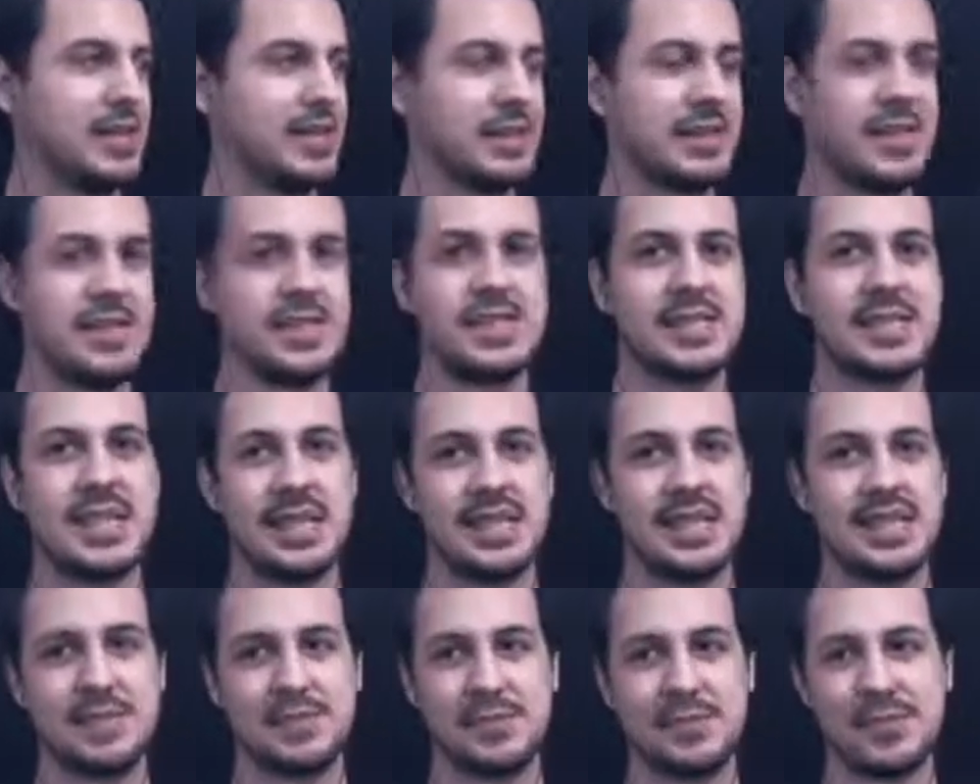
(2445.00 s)
These
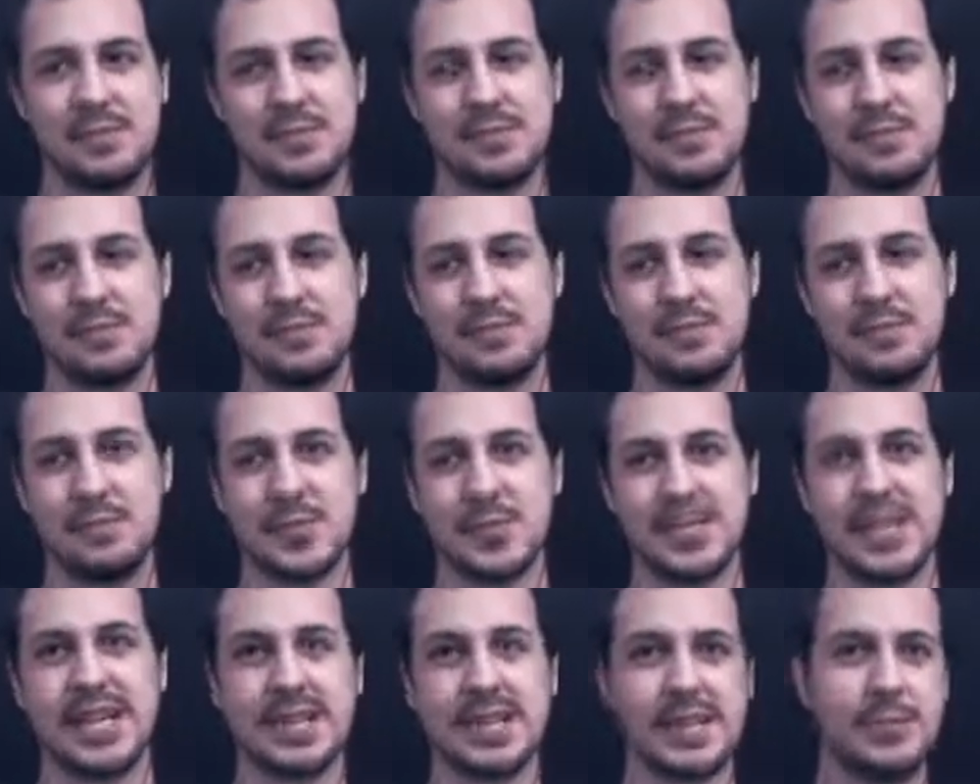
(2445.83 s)
sanctums
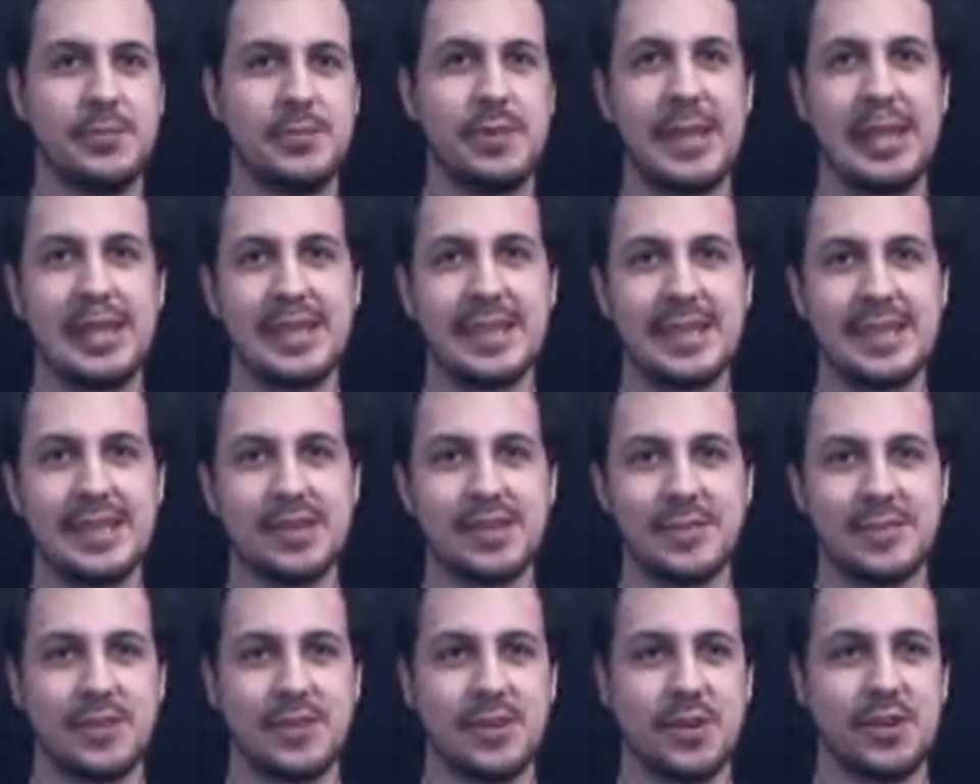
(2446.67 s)
protect the planet
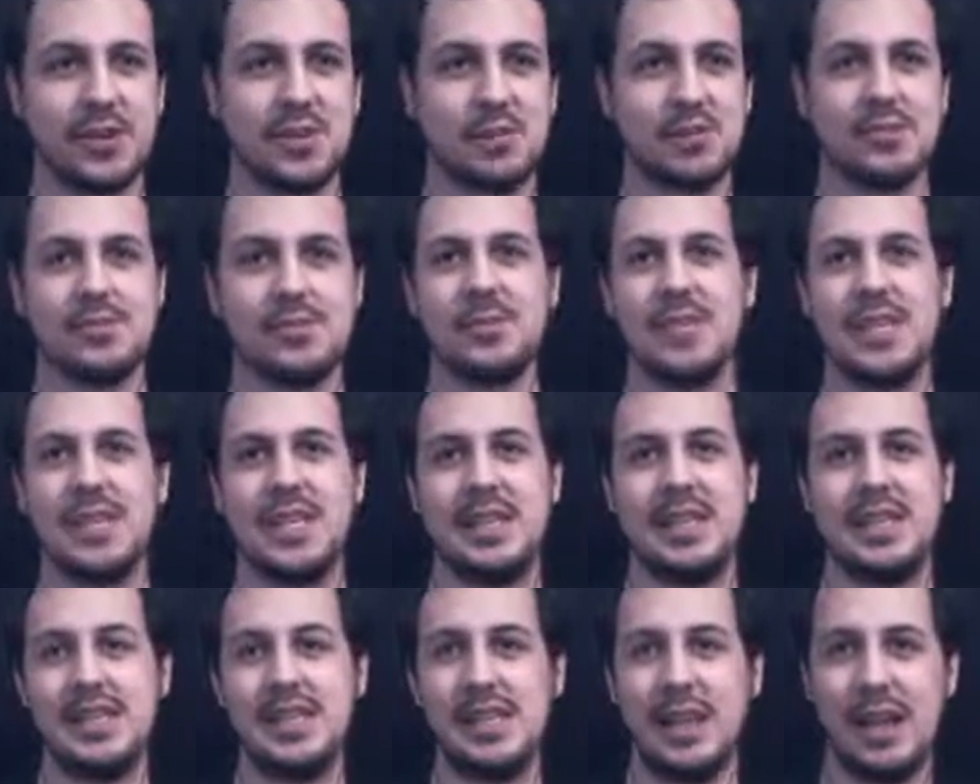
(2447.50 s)
from
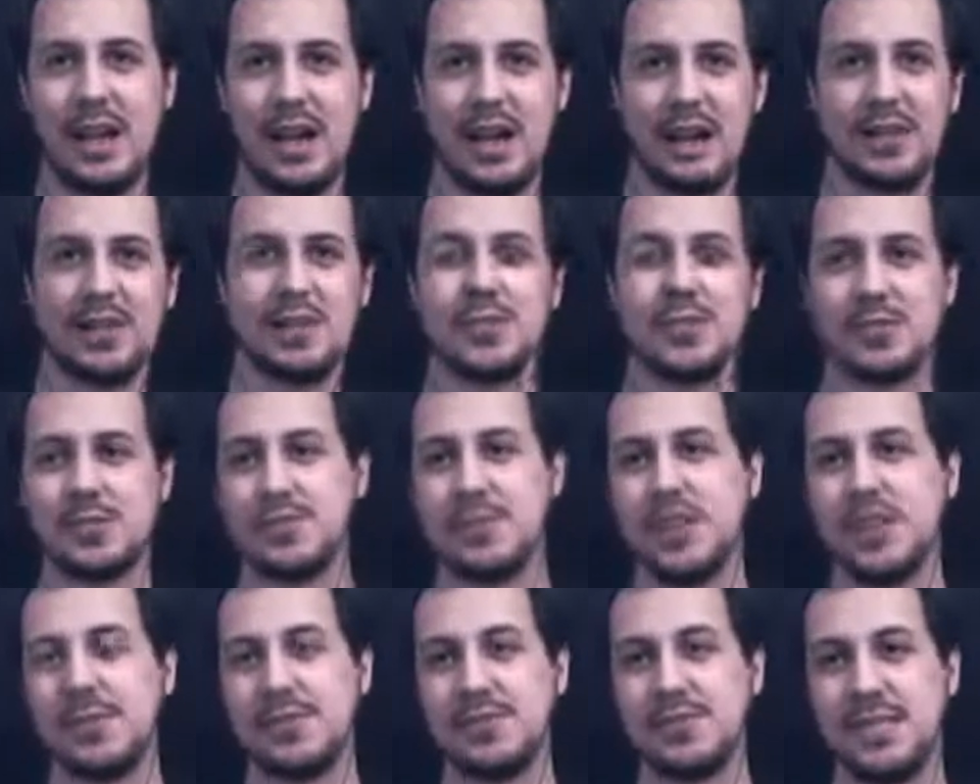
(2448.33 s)
the other
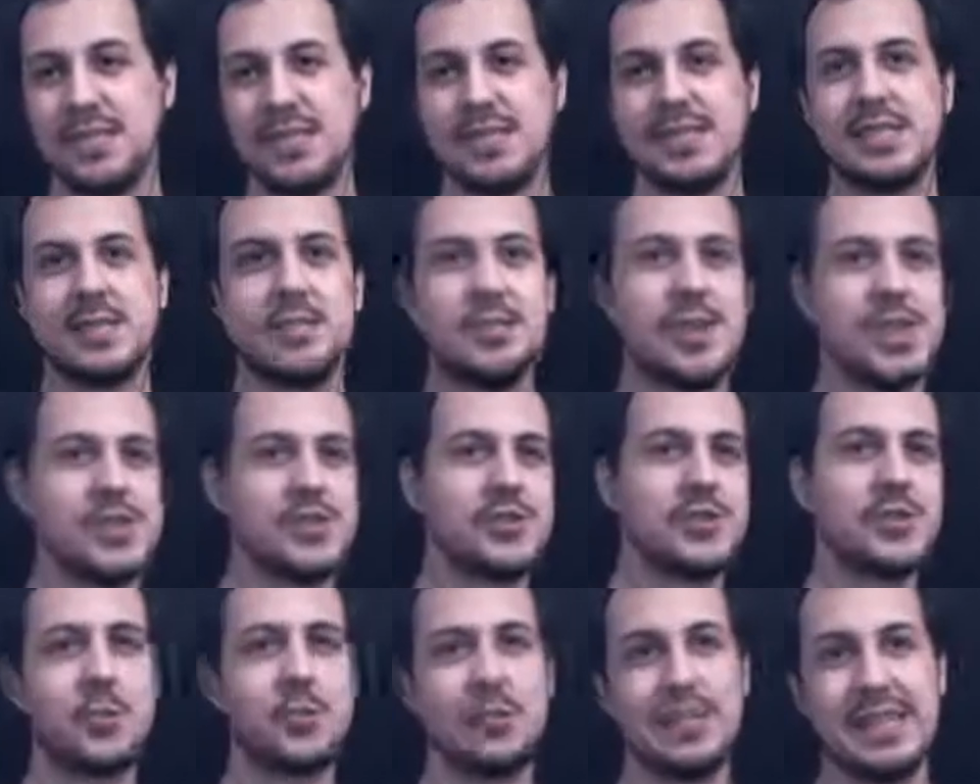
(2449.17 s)
these
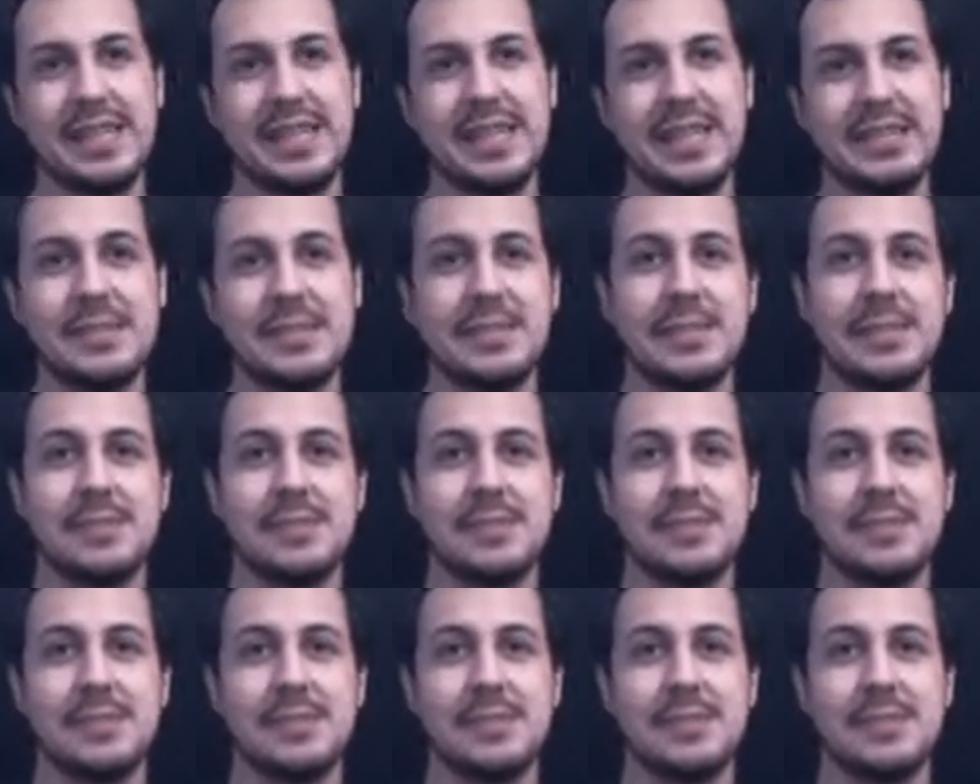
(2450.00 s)
dimensional beings.